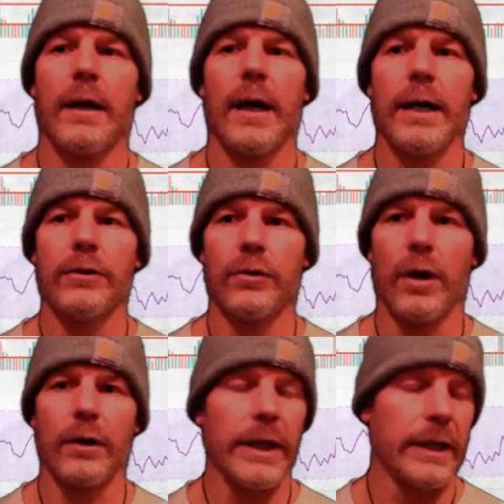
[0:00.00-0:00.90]
I
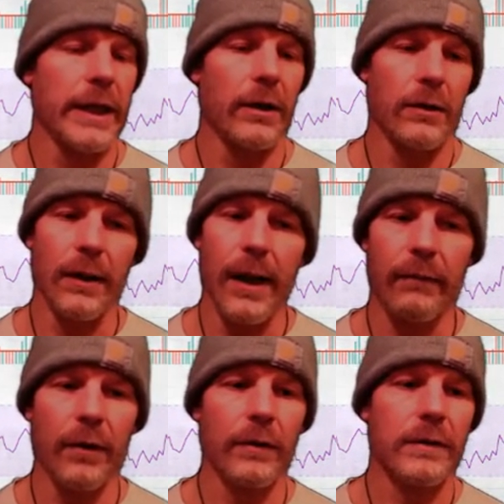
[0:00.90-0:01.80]
draw detailed
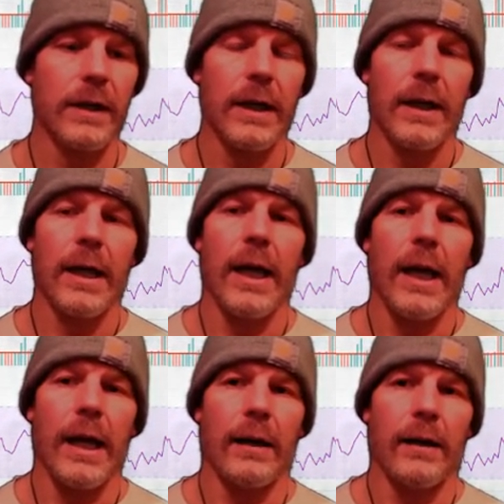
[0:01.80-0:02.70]
levels
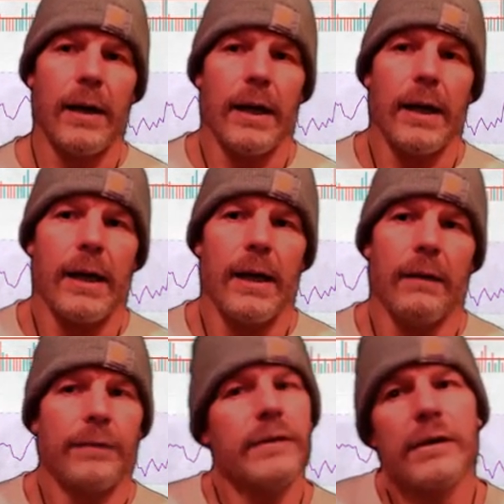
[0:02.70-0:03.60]
and I
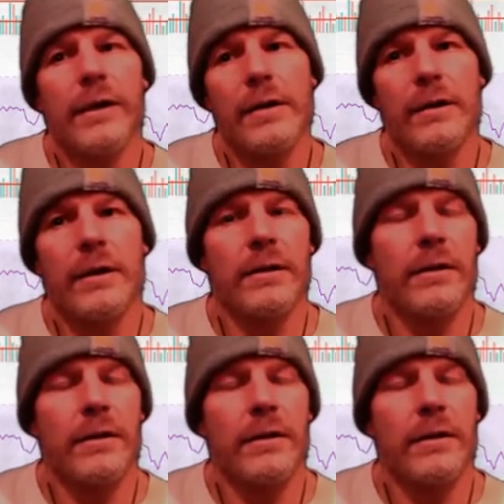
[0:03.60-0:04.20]
give suggestions